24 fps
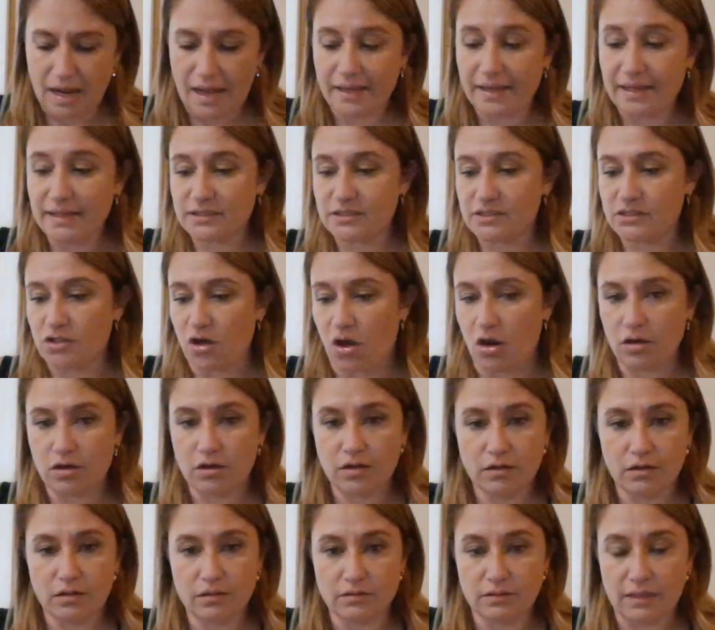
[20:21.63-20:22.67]
I get
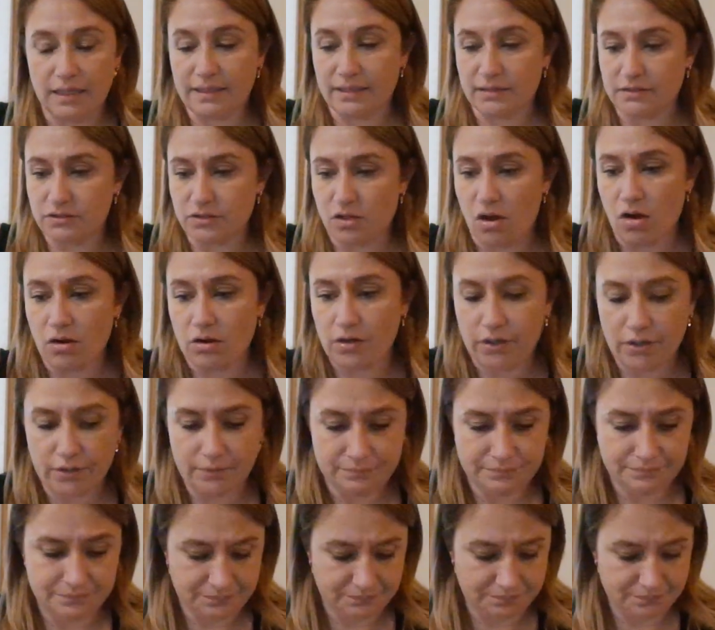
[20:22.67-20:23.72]
stalker, like a
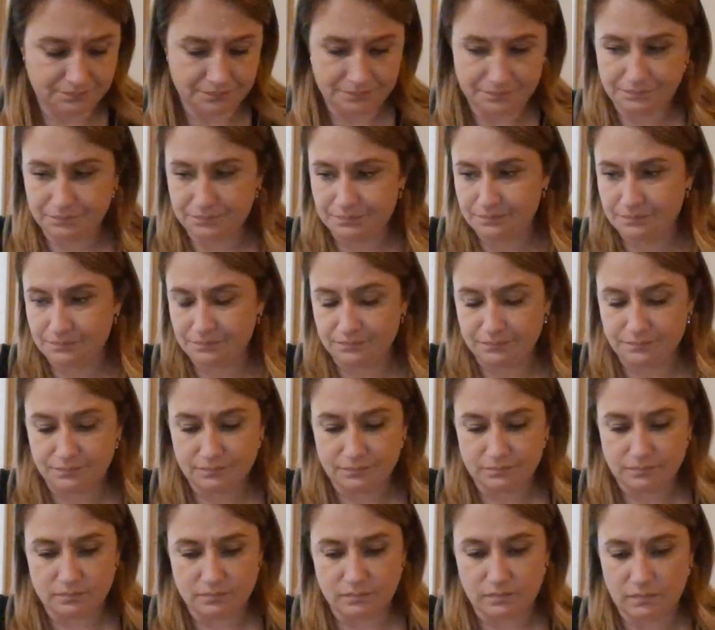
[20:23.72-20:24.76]
stalker.
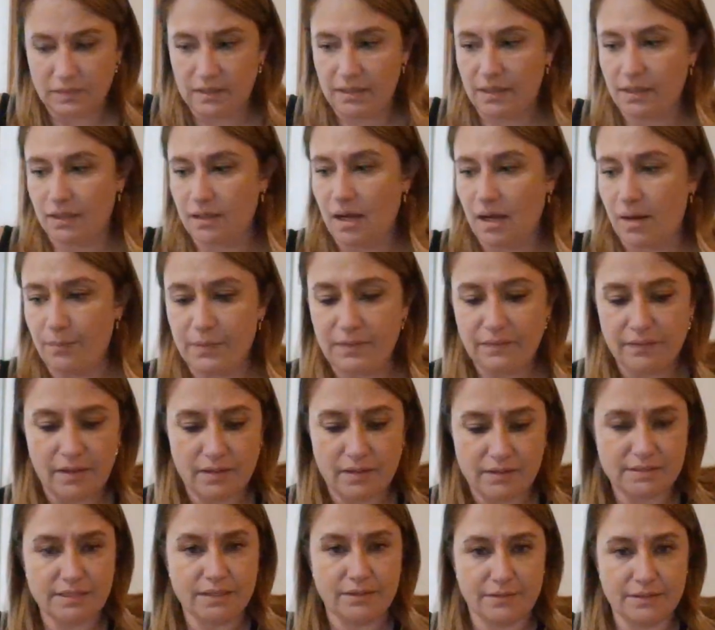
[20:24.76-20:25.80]
And I mean
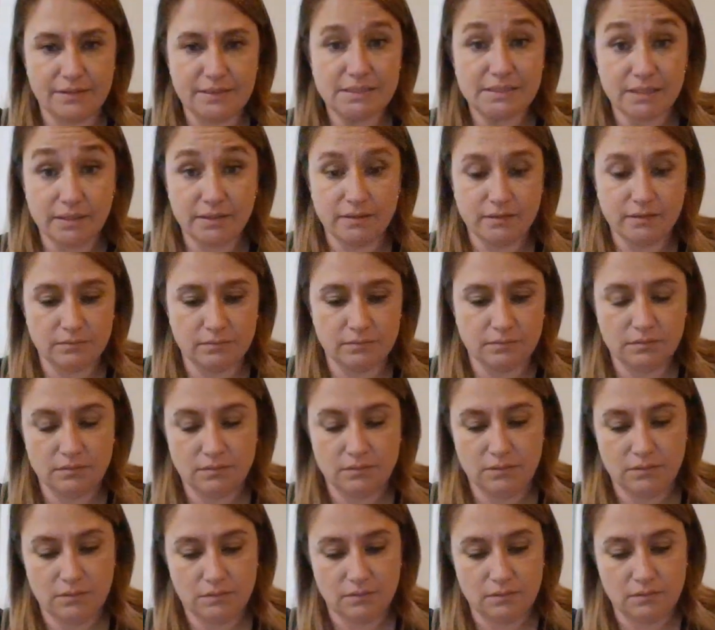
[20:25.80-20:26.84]
that seriously.
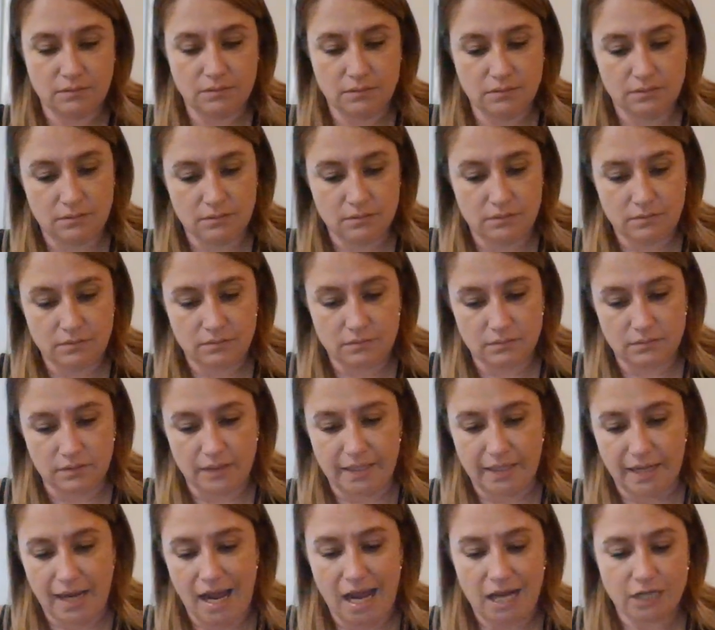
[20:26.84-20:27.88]

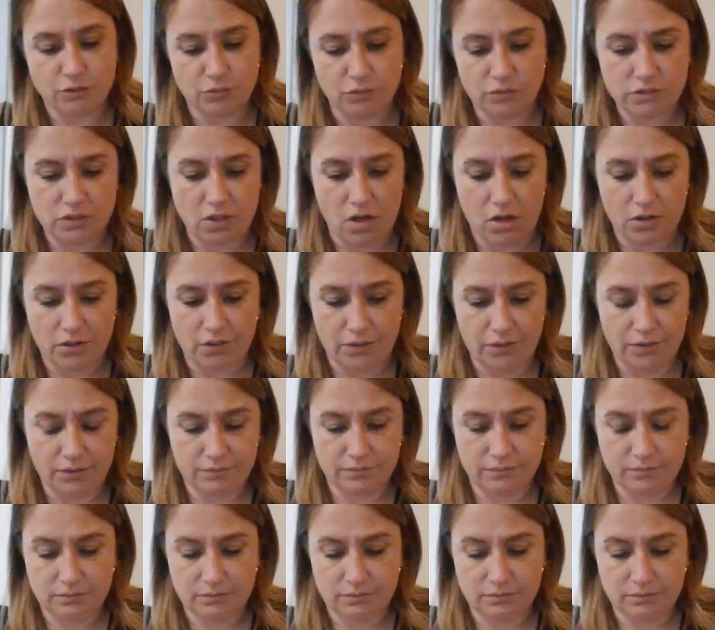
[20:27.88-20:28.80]
Like an actual stalker.